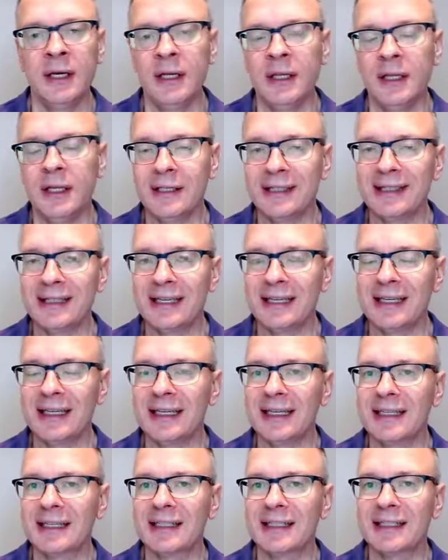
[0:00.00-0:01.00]
This
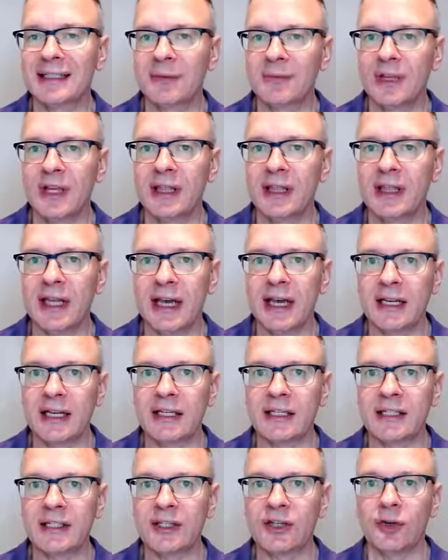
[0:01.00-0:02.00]
is something that
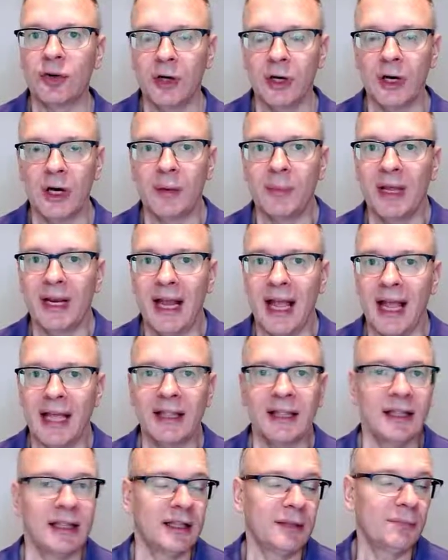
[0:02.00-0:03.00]
is common,
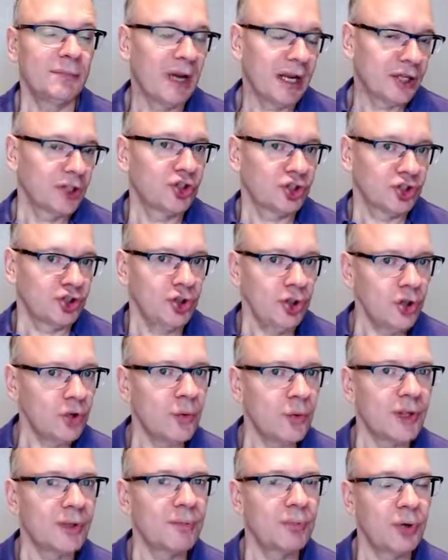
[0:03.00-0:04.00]
and my concern
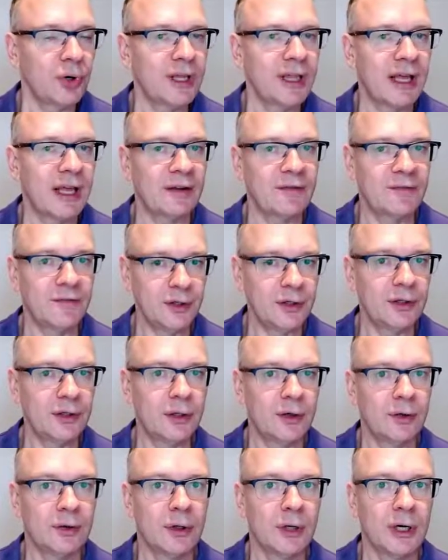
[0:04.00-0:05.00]
with putting that
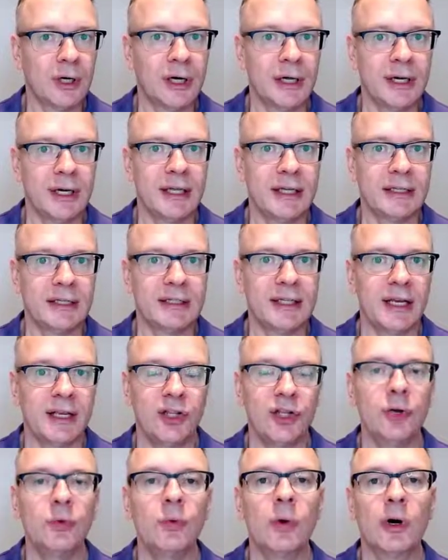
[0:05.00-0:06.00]
footnote on is that
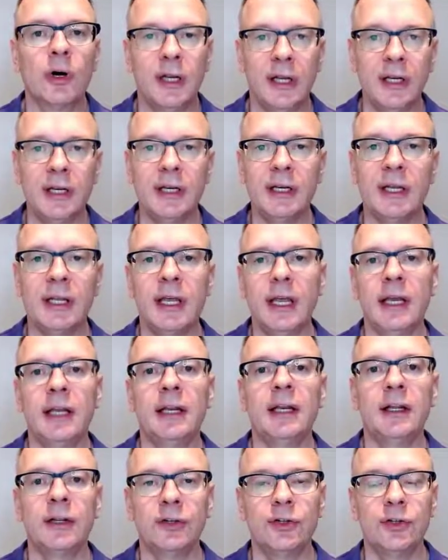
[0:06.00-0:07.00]
you are
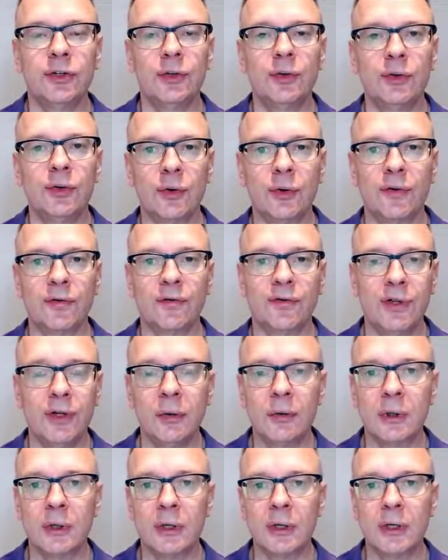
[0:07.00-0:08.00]
indicating to your
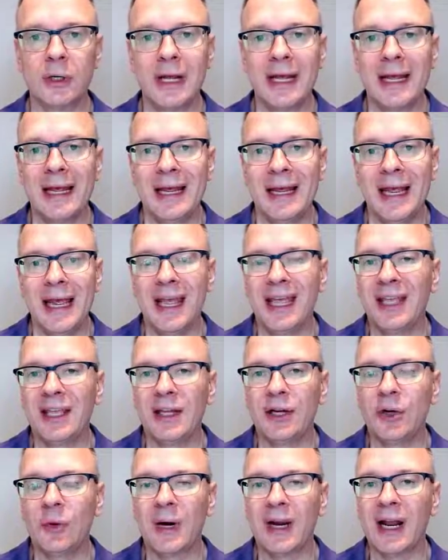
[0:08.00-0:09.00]
viewer, hey, you
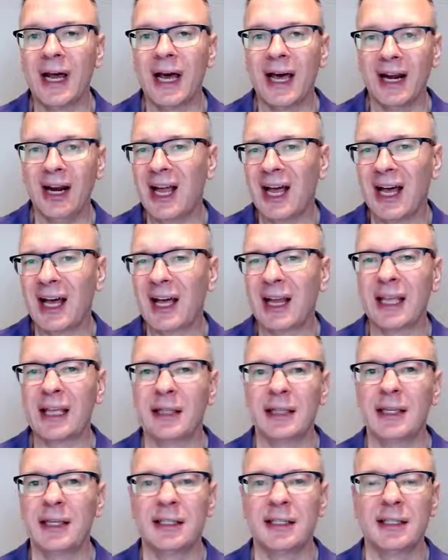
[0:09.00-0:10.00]
know what? I don't know how I
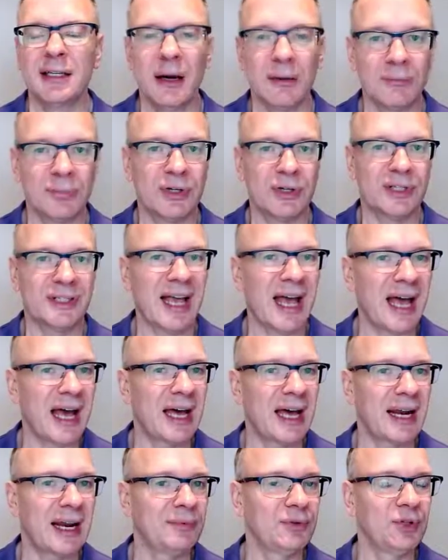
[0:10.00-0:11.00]
get these numbers to
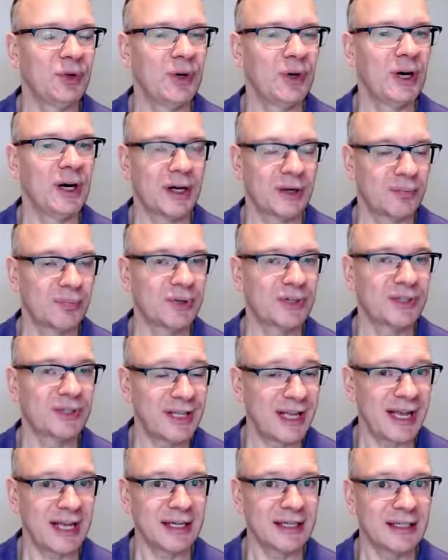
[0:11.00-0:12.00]
add up to
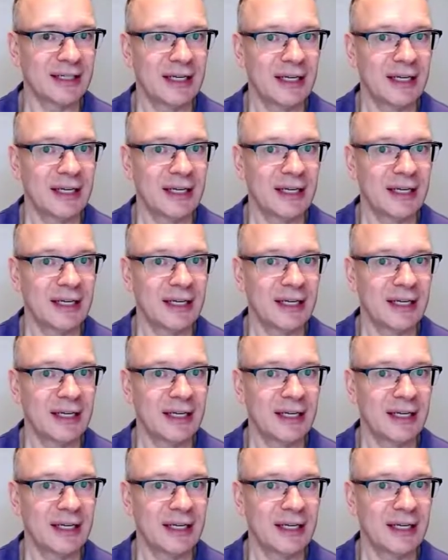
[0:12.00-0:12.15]
100%.